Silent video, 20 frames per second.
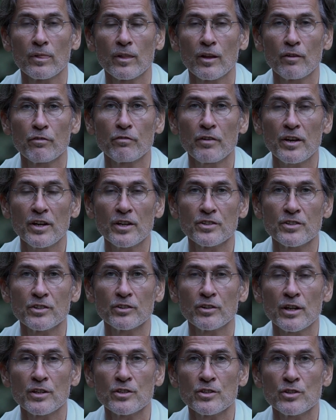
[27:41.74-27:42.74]
a phase, a
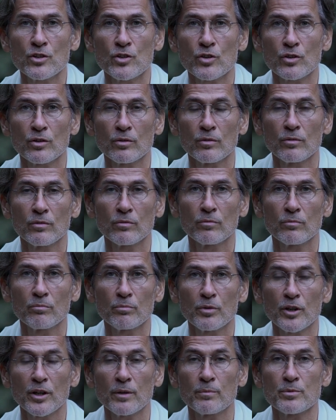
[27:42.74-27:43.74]
transition,
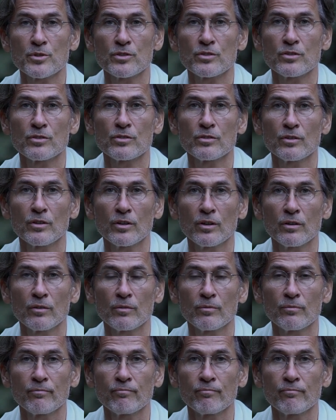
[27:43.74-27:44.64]
perhaps uh,